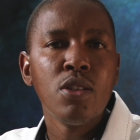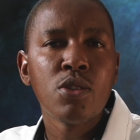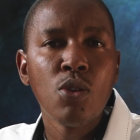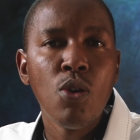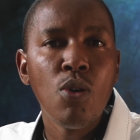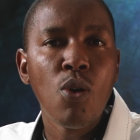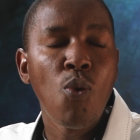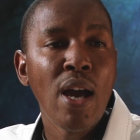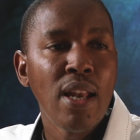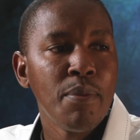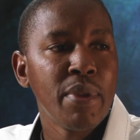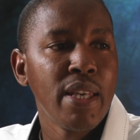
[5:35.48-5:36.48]
So
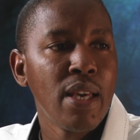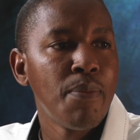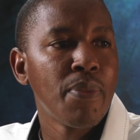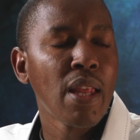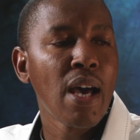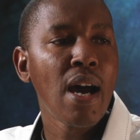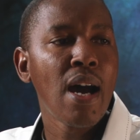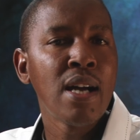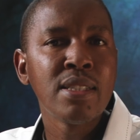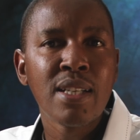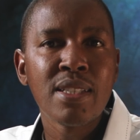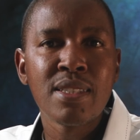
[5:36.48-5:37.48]
while I'm here,
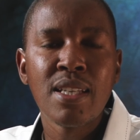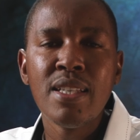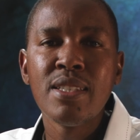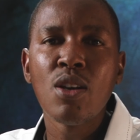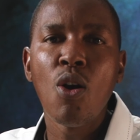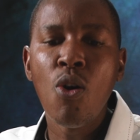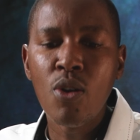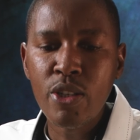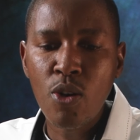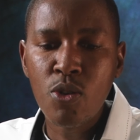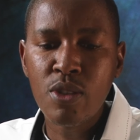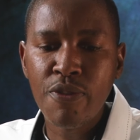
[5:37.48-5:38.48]
I'll just change only
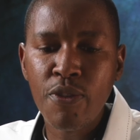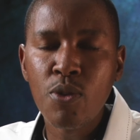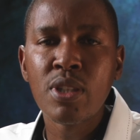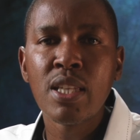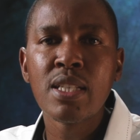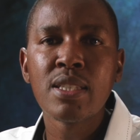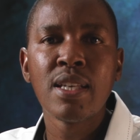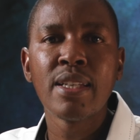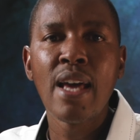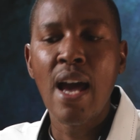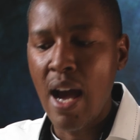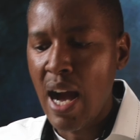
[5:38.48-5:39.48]
those few things
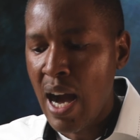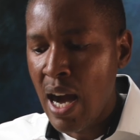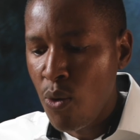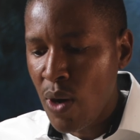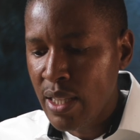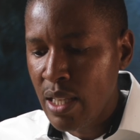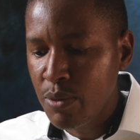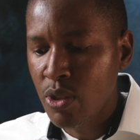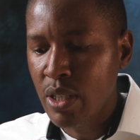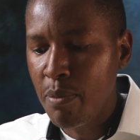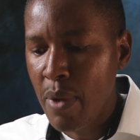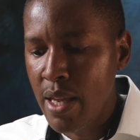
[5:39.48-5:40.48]
that I want them to
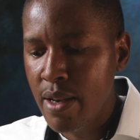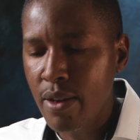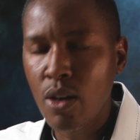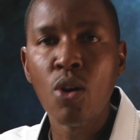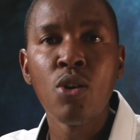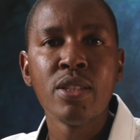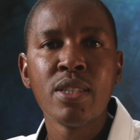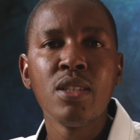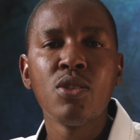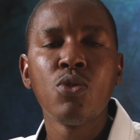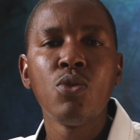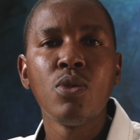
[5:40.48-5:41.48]
remain on
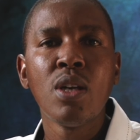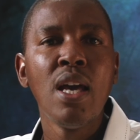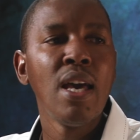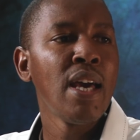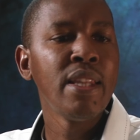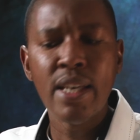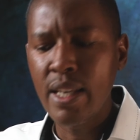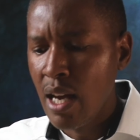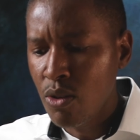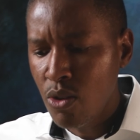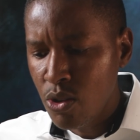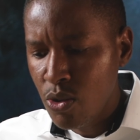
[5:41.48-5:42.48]
C2, and then
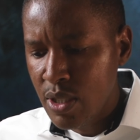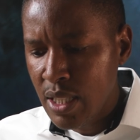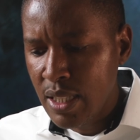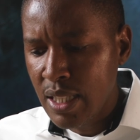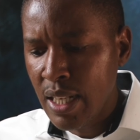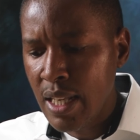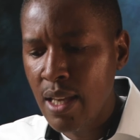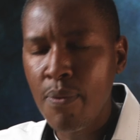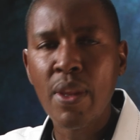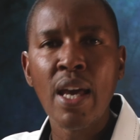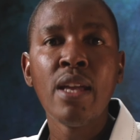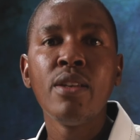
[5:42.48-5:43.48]
I'll go to C3
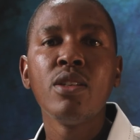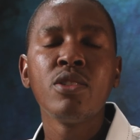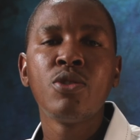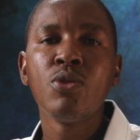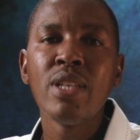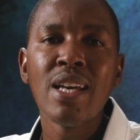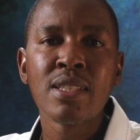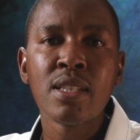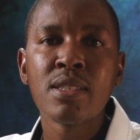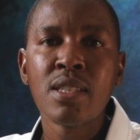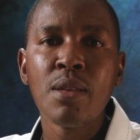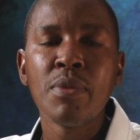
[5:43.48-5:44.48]
and do the
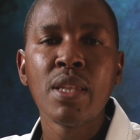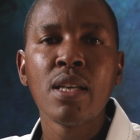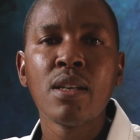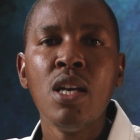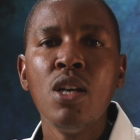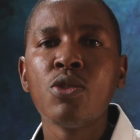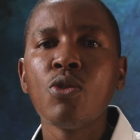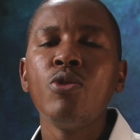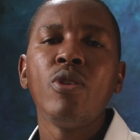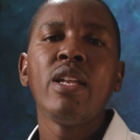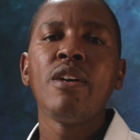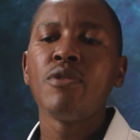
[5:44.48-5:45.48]
exact same thing. So you
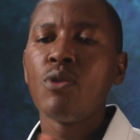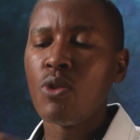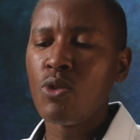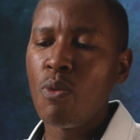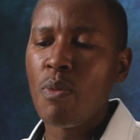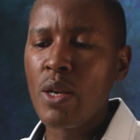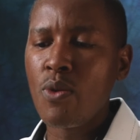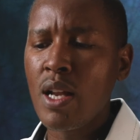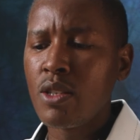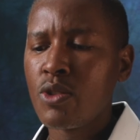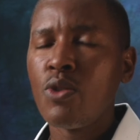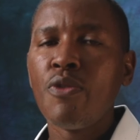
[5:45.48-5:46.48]
don't have to go to
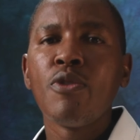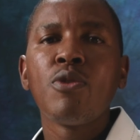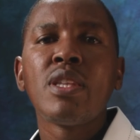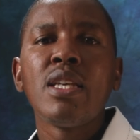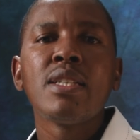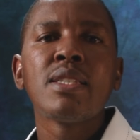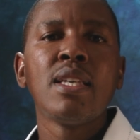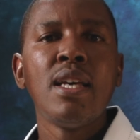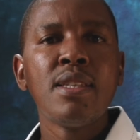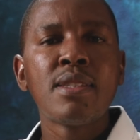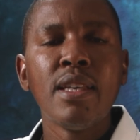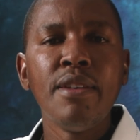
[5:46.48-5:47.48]
manual, do a few things,
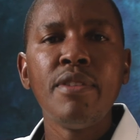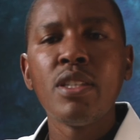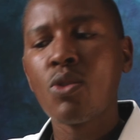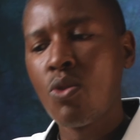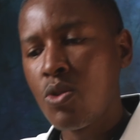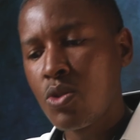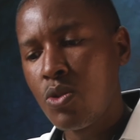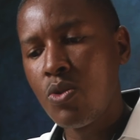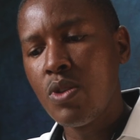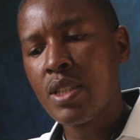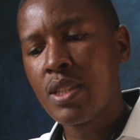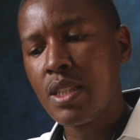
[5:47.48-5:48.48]
save it, go to